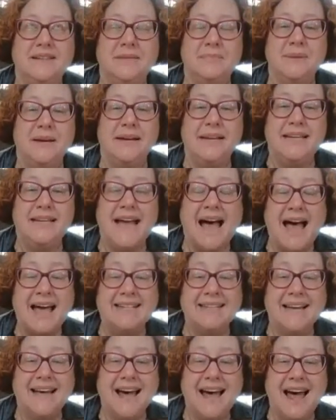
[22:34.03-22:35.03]

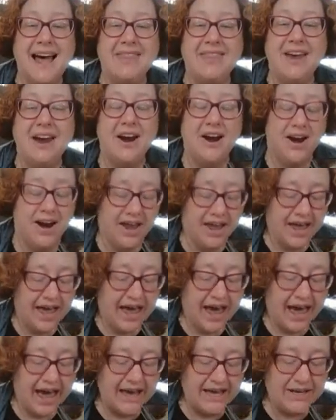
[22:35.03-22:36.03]
piñata on there.
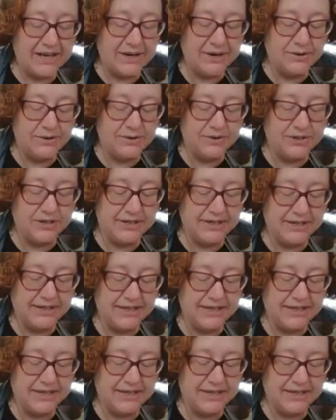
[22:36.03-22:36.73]
I used